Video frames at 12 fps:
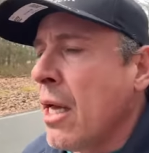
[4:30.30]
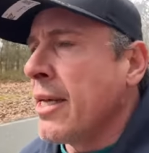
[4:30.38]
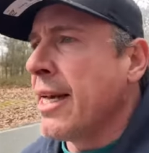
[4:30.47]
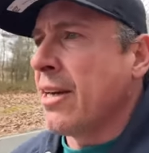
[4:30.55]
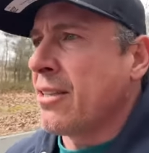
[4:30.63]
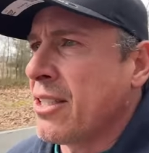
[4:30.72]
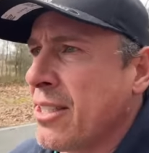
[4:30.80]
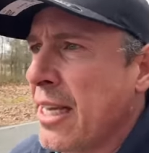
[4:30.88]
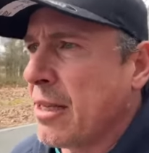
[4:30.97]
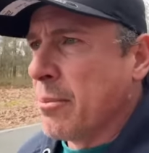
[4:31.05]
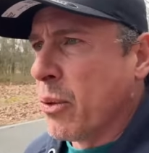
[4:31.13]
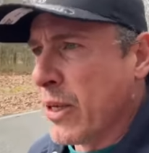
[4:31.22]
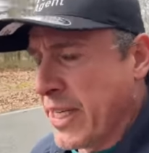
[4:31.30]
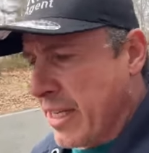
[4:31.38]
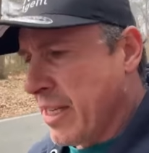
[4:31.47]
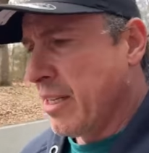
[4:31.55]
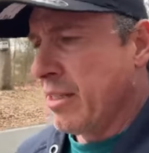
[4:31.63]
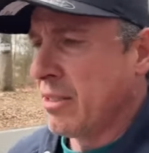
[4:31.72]
Now to the second point.
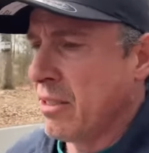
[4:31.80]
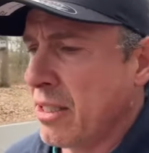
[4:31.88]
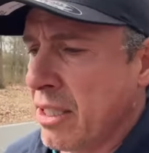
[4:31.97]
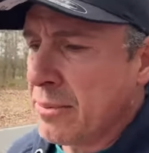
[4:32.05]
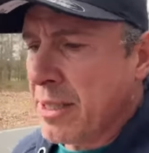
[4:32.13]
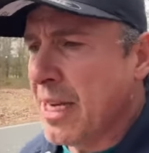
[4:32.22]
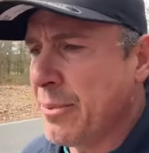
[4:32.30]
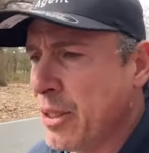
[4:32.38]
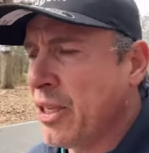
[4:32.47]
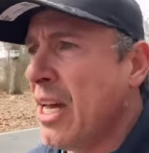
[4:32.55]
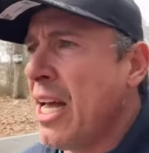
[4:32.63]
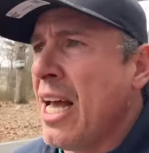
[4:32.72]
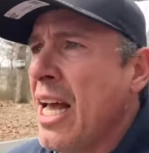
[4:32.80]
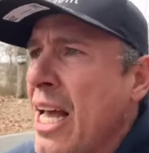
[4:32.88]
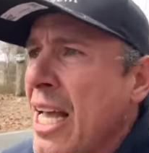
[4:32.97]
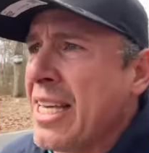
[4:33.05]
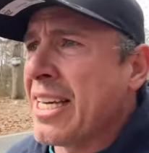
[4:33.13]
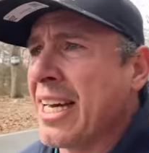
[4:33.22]
Sometimes
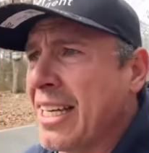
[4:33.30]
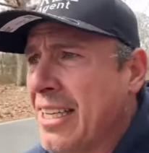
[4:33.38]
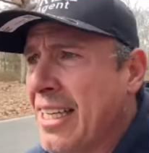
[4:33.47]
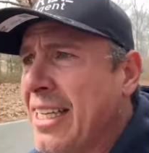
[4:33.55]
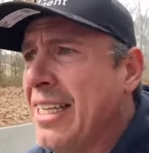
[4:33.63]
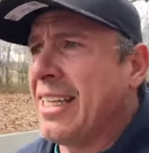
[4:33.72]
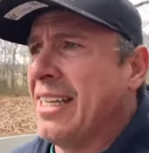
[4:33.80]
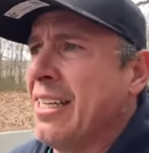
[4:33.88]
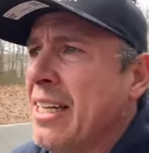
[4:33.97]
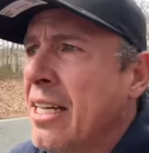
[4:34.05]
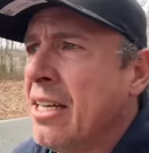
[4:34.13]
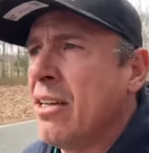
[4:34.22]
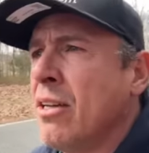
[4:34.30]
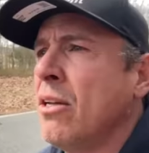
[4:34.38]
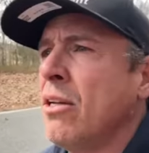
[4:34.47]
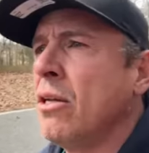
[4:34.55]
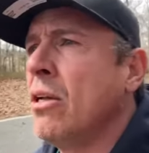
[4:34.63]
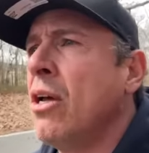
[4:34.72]
you got to lean in
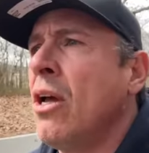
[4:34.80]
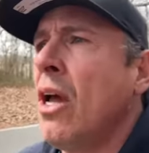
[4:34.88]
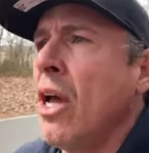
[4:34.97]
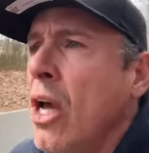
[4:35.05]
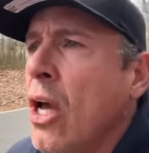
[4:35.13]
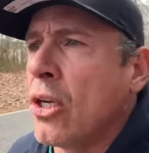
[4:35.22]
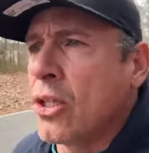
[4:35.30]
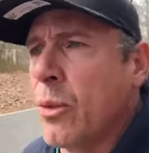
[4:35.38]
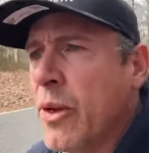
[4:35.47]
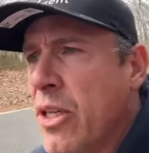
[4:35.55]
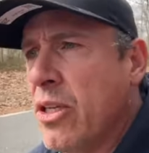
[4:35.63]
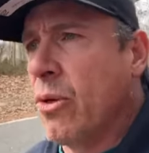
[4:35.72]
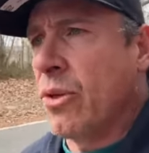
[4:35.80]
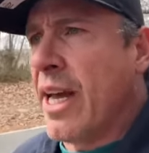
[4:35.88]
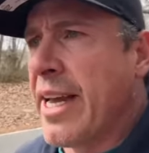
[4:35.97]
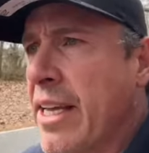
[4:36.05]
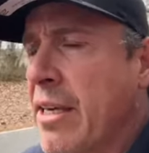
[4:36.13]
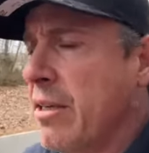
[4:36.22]
to what you don't
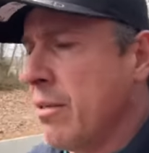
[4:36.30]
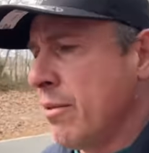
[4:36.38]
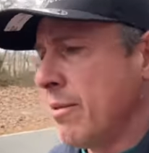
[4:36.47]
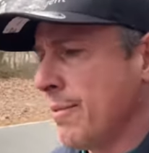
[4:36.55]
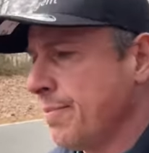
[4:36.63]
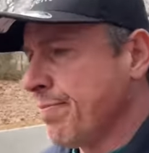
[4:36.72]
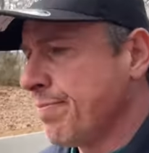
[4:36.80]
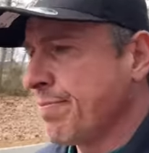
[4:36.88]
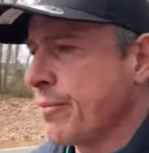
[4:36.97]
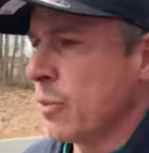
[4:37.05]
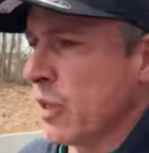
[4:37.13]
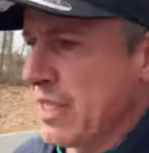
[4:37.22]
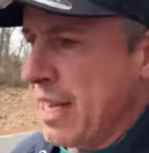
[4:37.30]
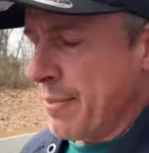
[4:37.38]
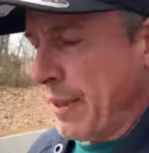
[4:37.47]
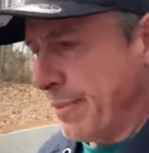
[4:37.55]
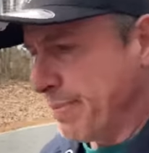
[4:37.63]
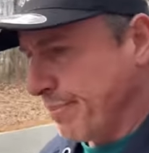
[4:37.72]
like. What does that
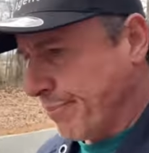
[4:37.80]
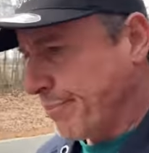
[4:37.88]
mean?